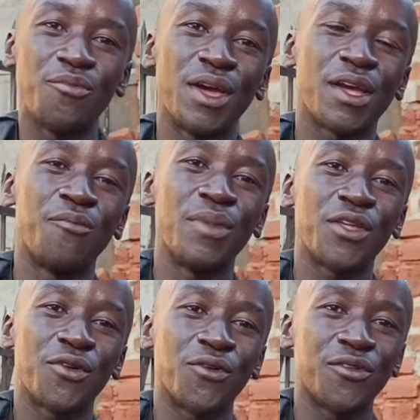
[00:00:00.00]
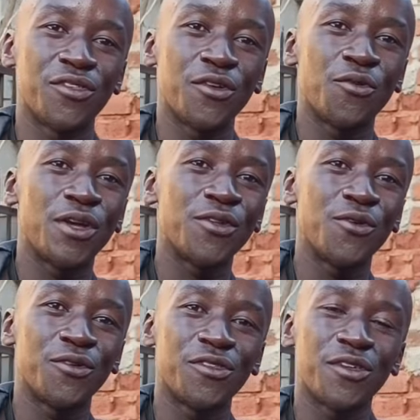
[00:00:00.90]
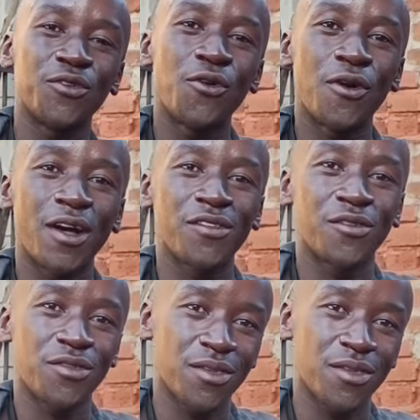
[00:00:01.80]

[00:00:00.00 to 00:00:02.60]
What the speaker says: make a metal, windows, doors,